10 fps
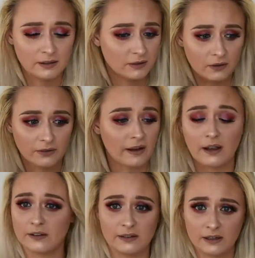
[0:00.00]
I'm not saying
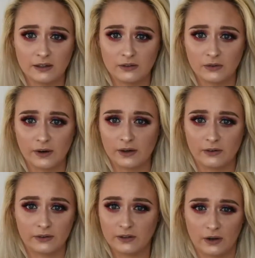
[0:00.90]
I didn't enjoy it
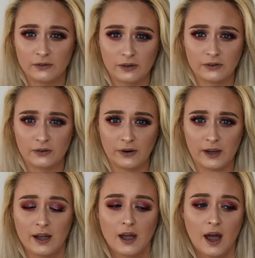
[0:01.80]
or I don't enjoy
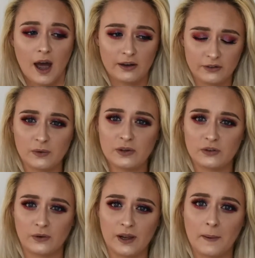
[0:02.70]
it. I do
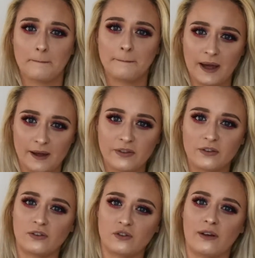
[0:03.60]
enjoy it, but the
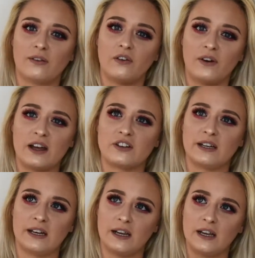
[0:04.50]
stress of
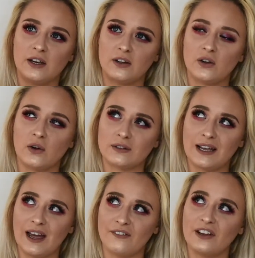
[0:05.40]
actually not
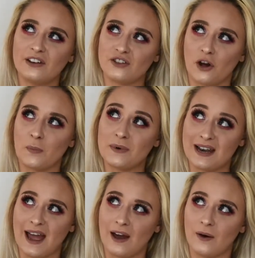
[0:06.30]
having a job
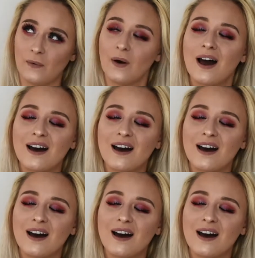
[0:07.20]
now.